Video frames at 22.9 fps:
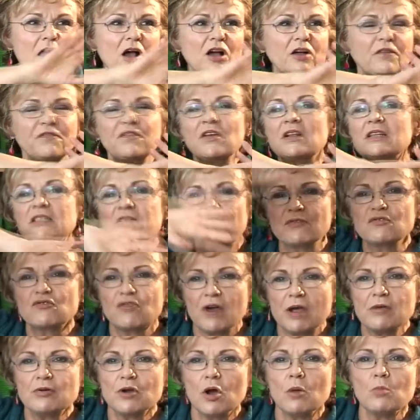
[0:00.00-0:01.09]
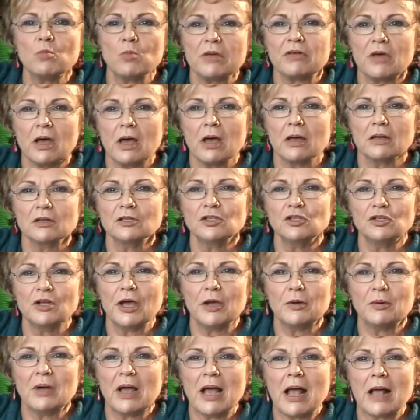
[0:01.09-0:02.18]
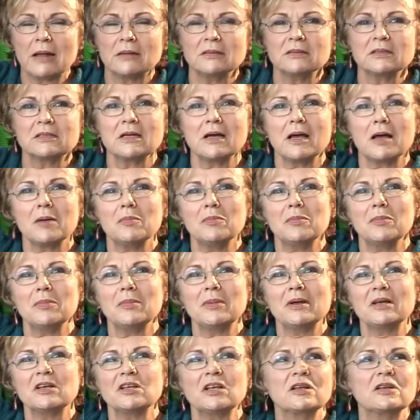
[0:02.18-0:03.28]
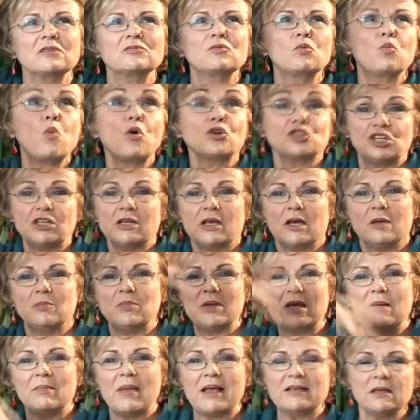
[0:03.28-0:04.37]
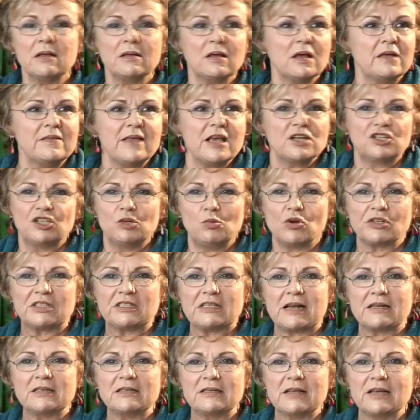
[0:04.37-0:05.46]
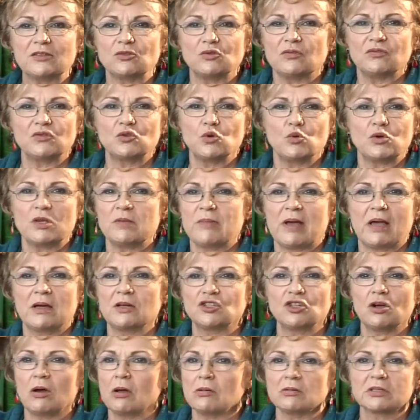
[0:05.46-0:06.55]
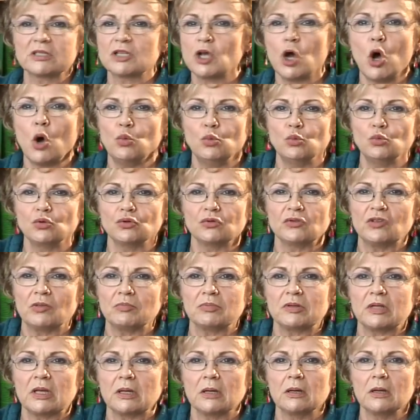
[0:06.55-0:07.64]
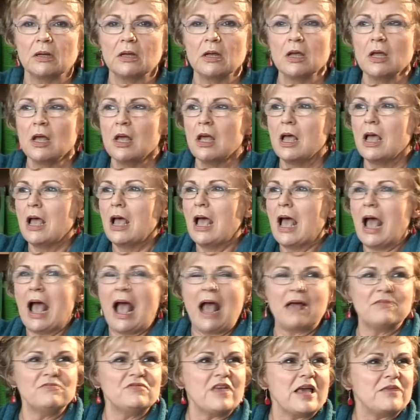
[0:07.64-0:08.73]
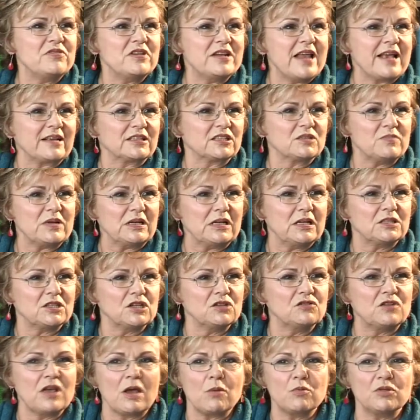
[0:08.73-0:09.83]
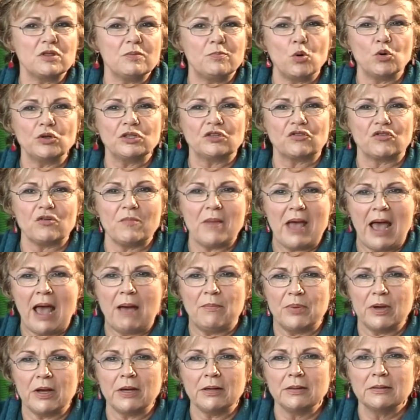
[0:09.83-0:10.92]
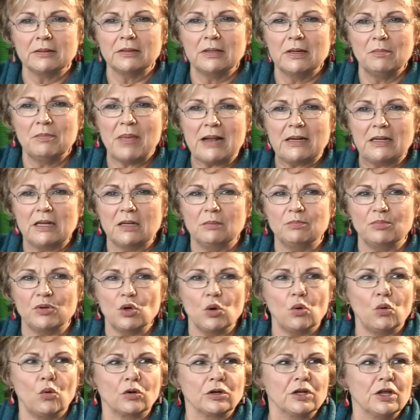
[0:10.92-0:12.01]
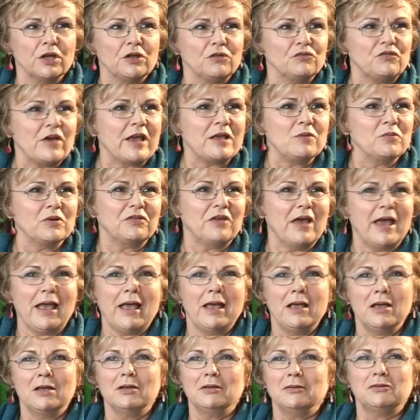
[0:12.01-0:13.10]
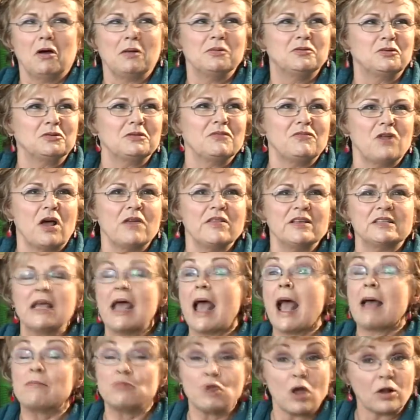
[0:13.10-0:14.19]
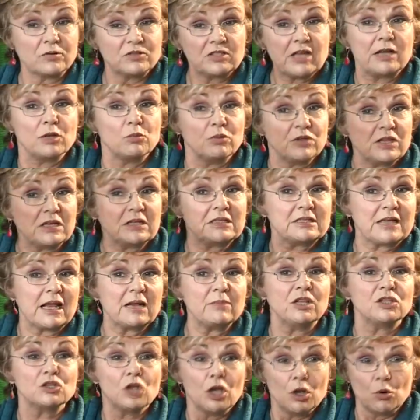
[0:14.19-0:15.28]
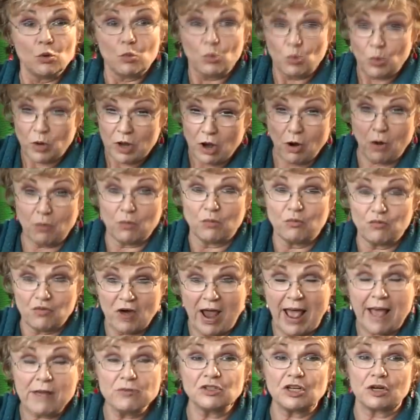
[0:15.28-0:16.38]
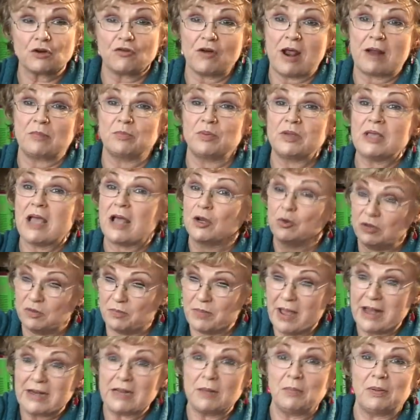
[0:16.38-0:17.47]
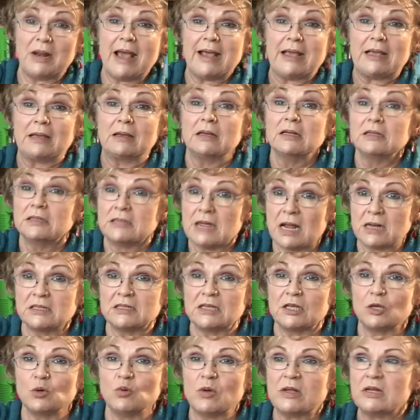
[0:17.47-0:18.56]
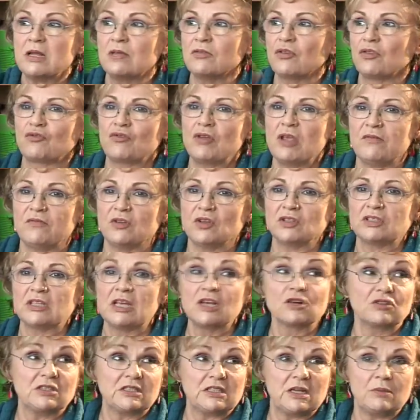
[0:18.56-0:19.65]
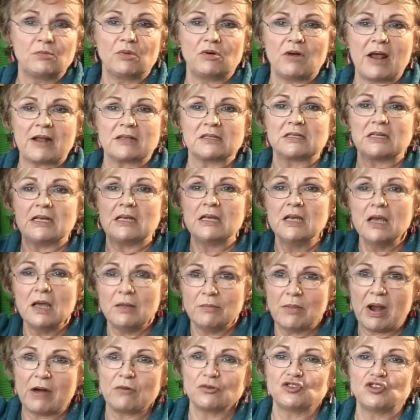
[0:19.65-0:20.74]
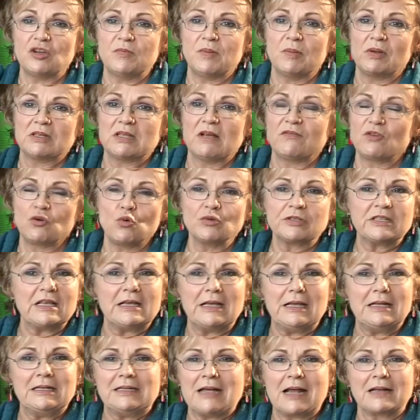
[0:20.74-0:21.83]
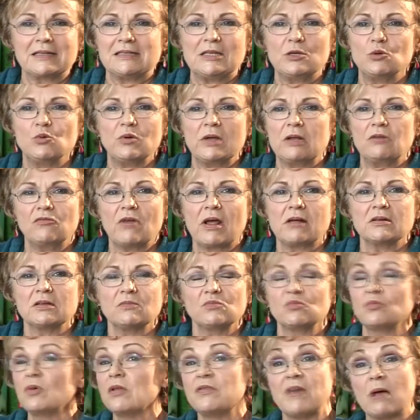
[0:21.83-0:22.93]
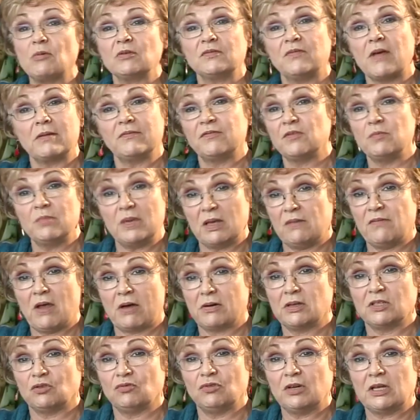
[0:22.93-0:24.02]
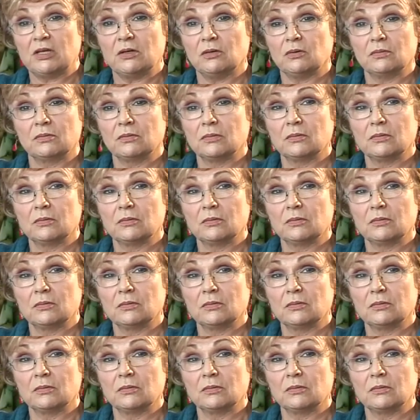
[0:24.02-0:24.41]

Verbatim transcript: I feel as if I've grown up with her, you know, and um, uh, watching her be amazing. And there she was standing there sort of talking about her child's cold or something. And then the next minute, there were the boys from ABBA, Benny and Bjorn. They were there. So I was sort of like this. And I'll tell you, within 10 minutes, we are round a grand piano with Benny playing Dancing Queen, and the three of us, Christine Baranski, Meryl Streep, and myself, are all singing Dancing Queen round. It. Well, that was very, for me very surreal,